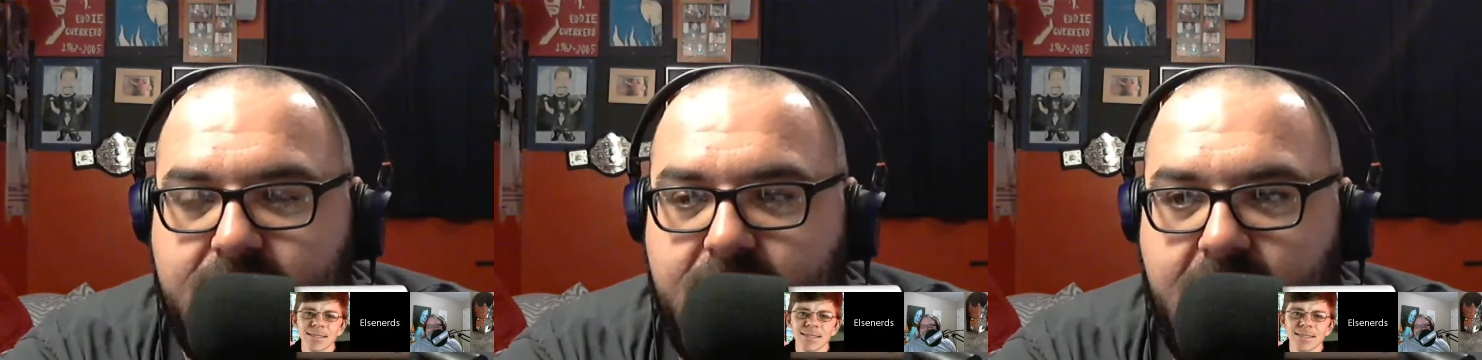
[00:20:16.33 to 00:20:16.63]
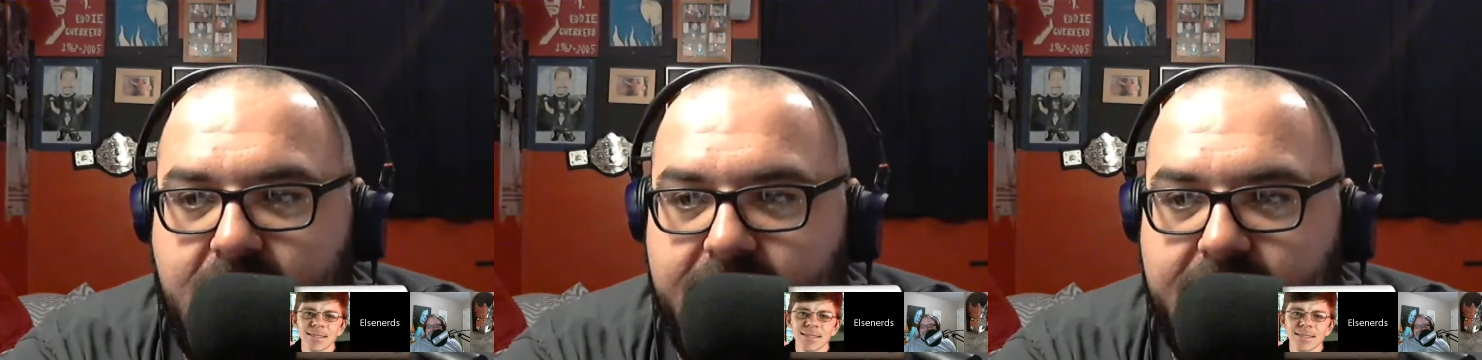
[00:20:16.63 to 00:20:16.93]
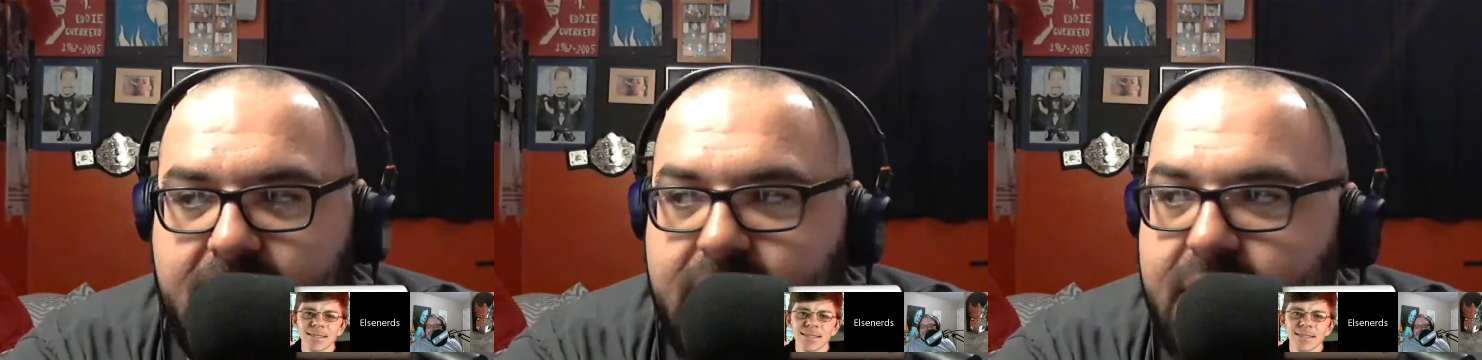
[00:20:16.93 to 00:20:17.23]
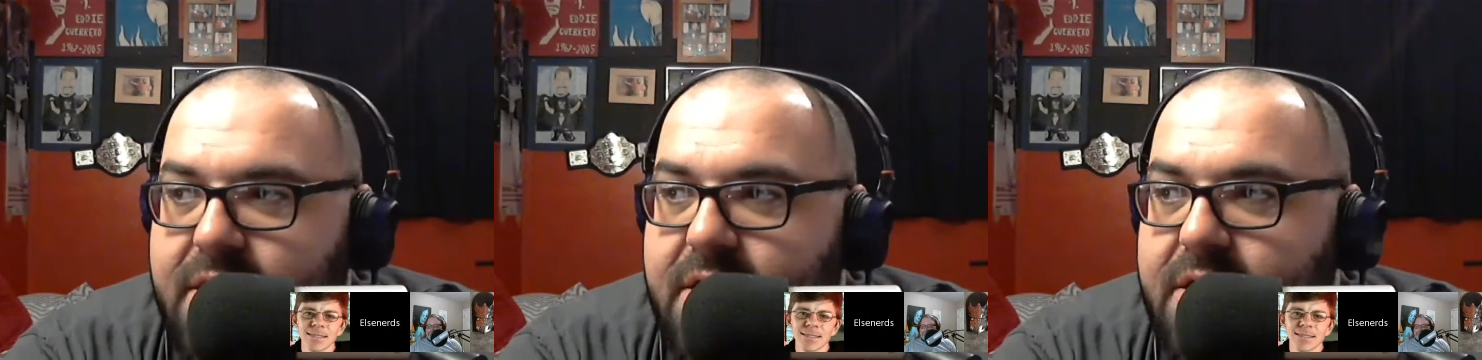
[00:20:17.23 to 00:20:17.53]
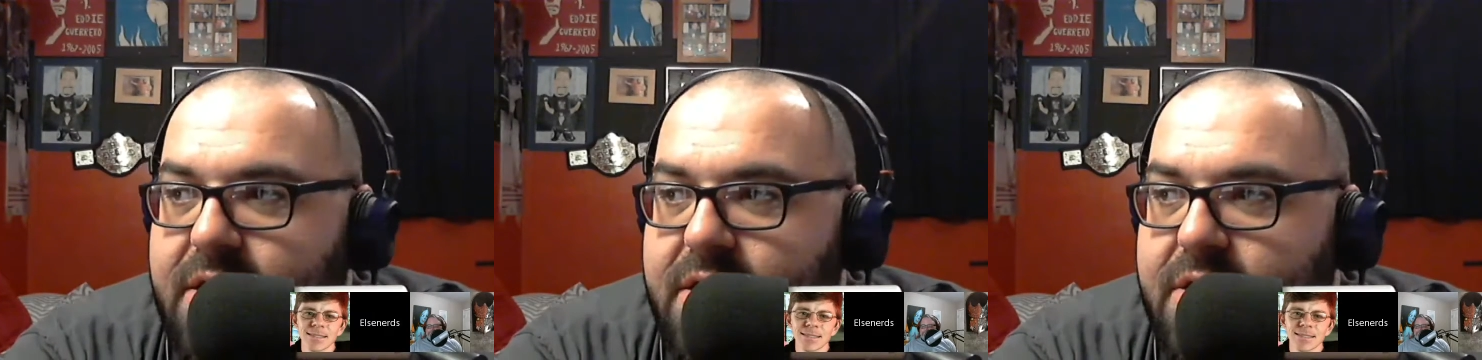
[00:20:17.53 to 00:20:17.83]
Speaker 1: Uh,
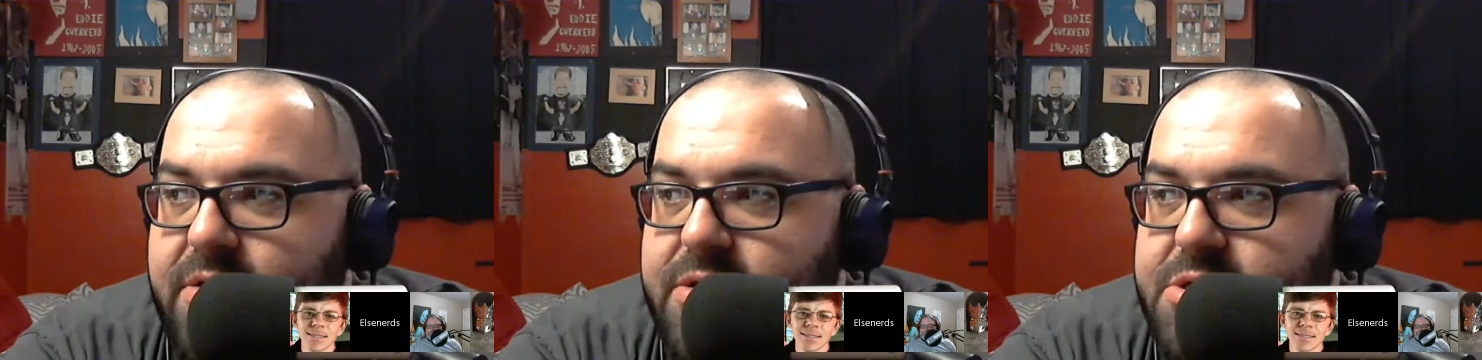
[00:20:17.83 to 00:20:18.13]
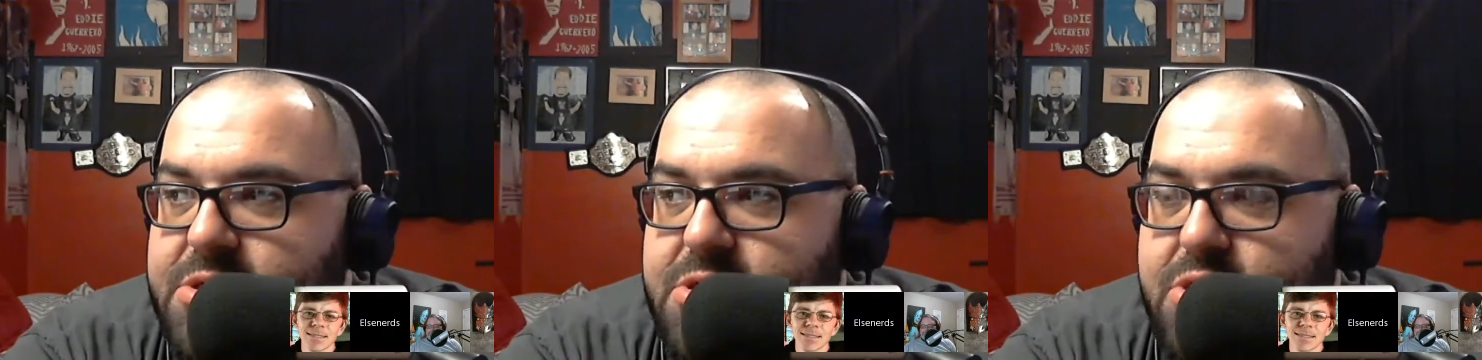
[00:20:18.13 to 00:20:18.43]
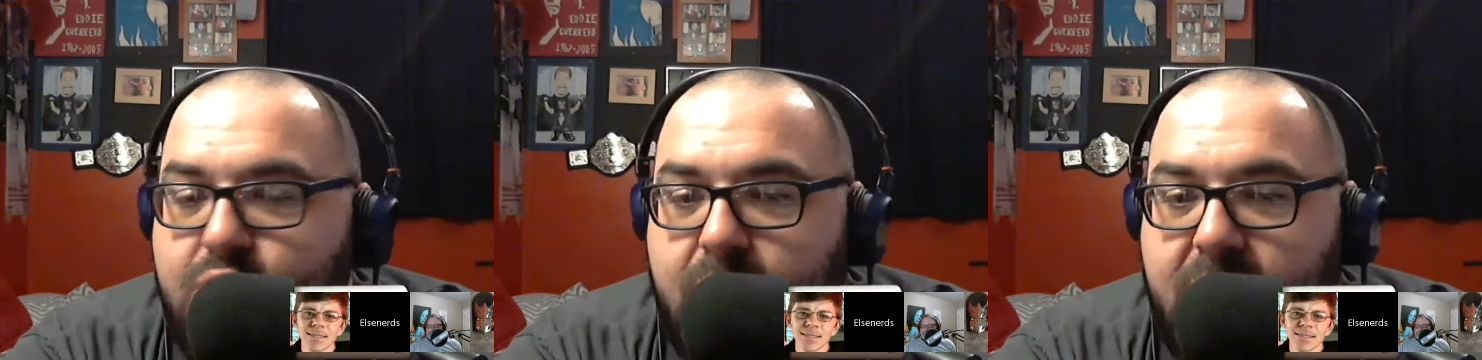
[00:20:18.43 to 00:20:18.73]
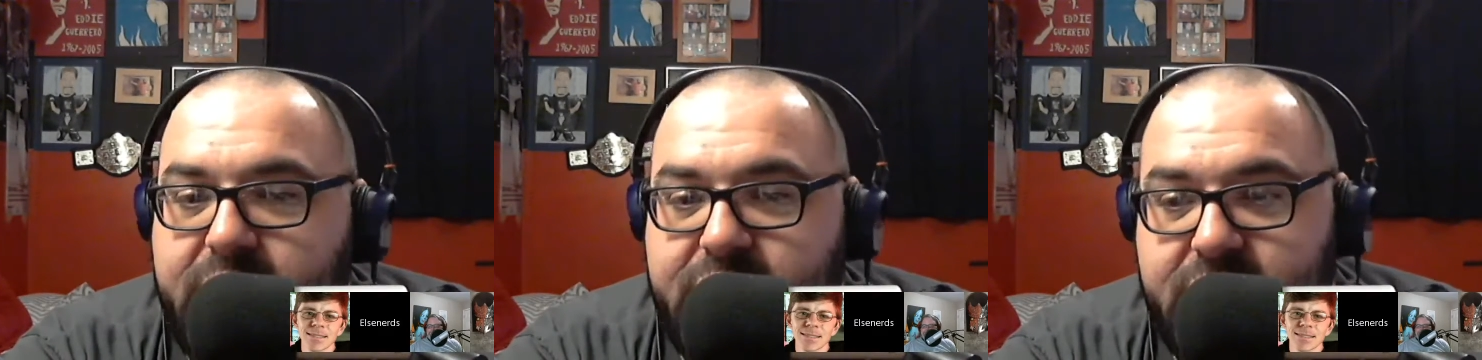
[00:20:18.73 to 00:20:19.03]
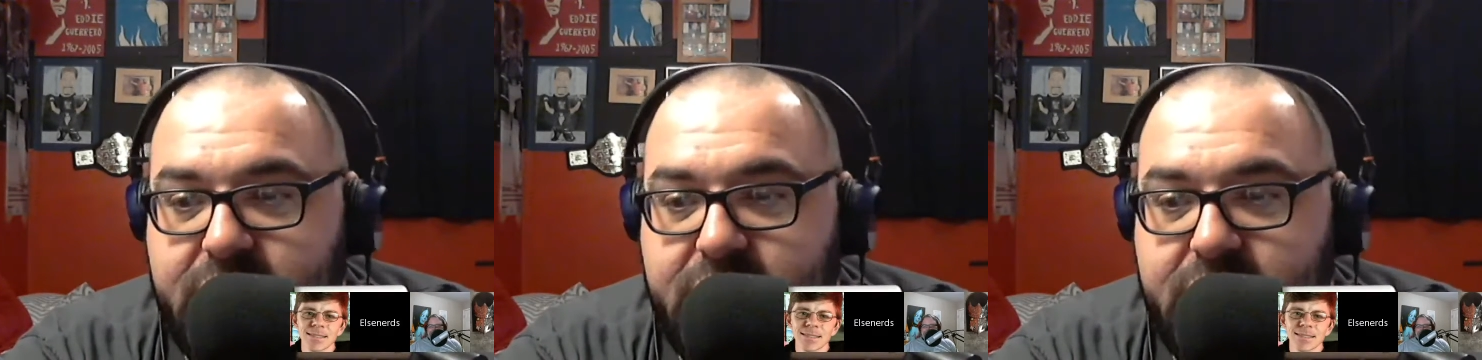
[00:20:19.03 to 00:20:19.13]
you know, there's just too much